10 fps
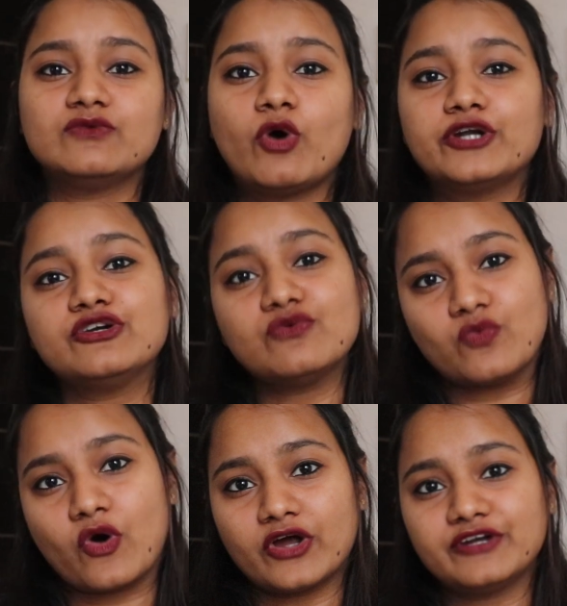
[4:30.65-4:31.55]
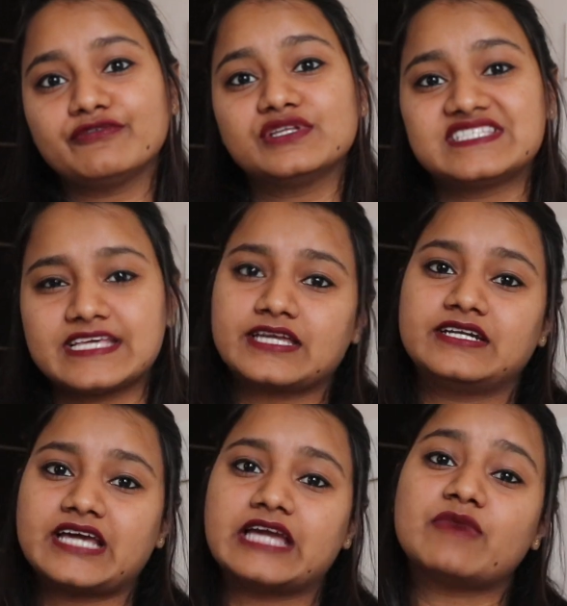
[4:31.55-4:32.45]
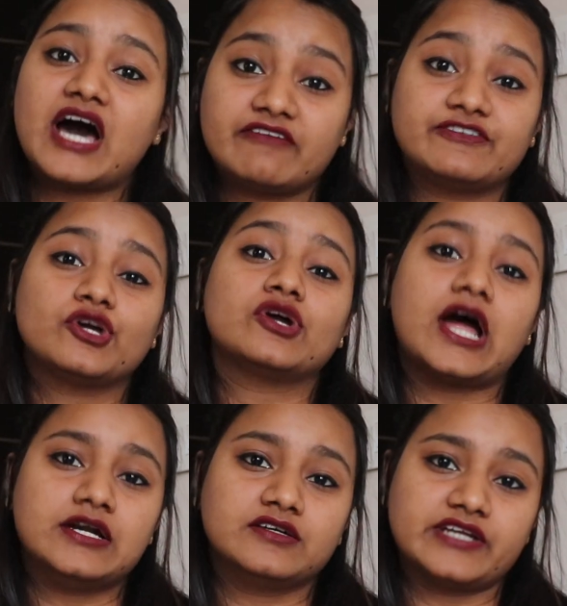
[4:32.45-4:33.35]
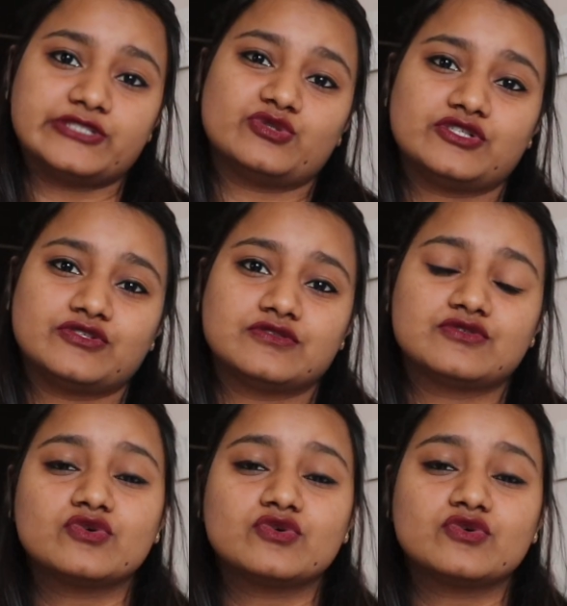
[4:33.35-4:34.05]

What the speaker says: what you want for the second time after your undergraduation.